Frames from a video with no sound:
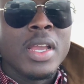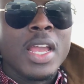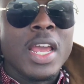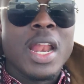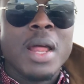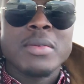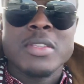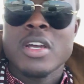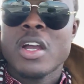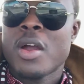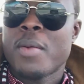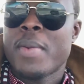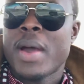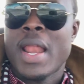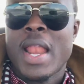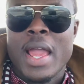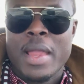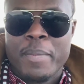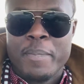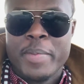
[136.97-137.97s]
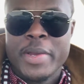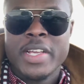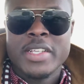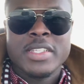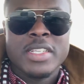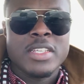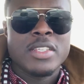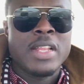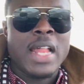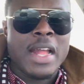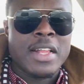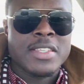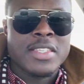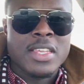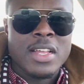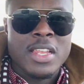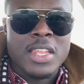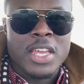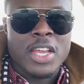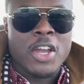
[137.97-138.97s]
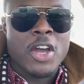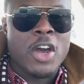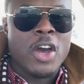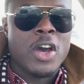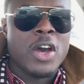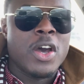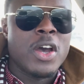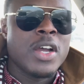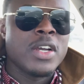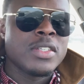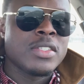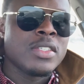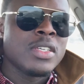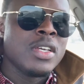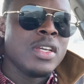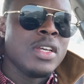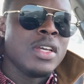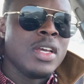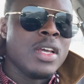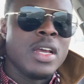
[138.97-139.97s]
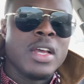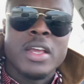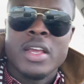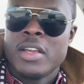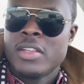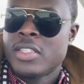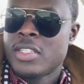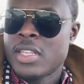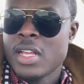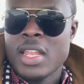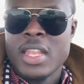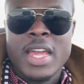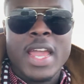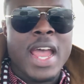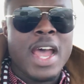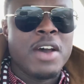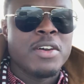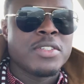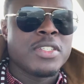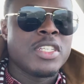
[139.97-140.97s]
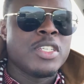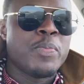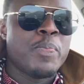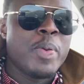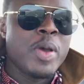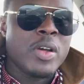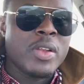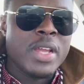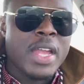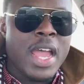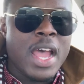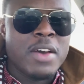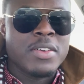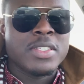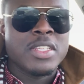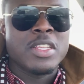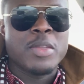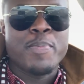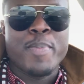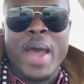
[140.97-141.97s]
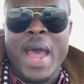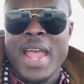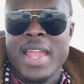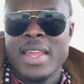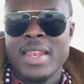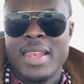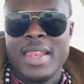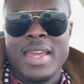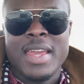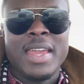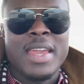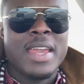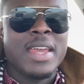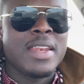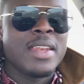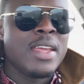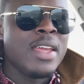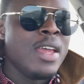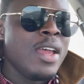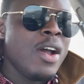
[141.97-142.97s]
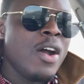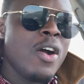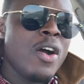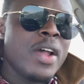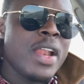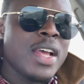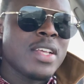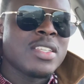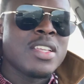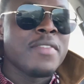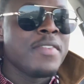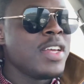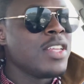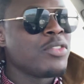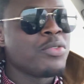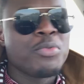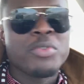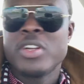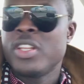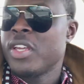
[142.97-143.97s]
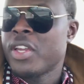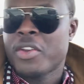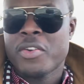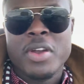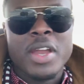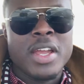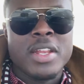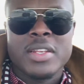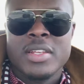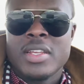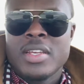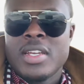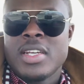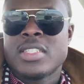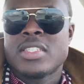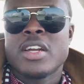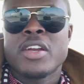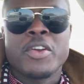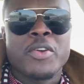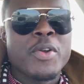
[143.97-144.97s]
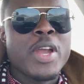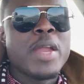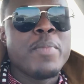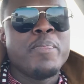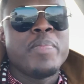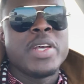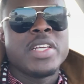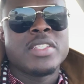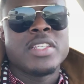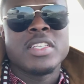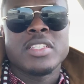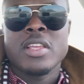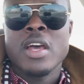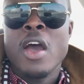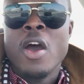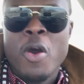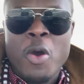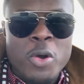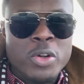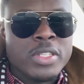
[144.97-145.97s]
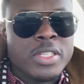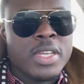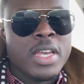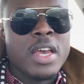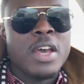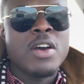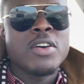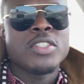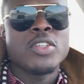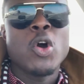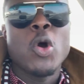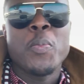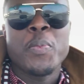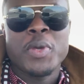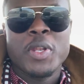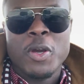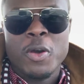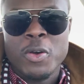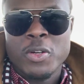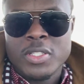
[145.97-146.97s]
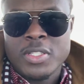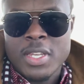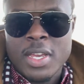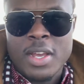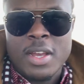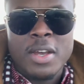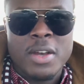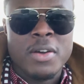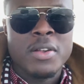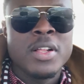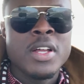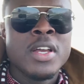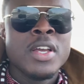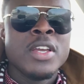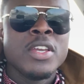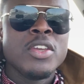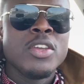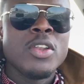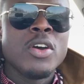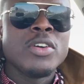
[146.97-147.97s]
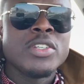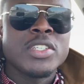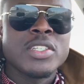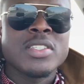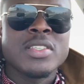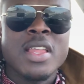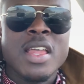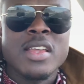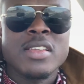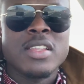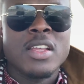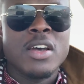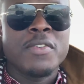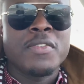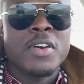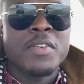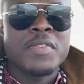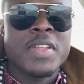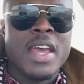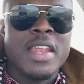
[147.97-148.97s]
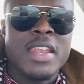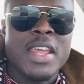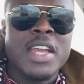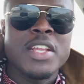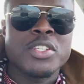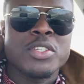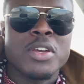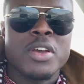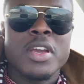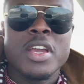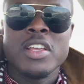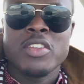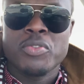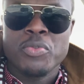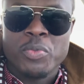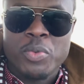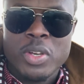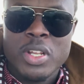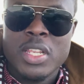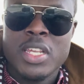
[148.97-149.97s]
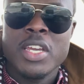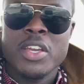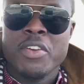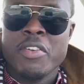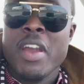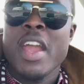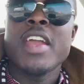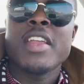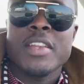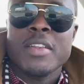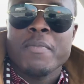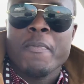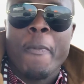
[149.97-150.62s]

And I'm talking about like business, like selling cars, selling houses, building houses, buying land, all that stuff is really great. It's a great business. Hotels, opening a hotel, you know, just things of that nature. It's really great.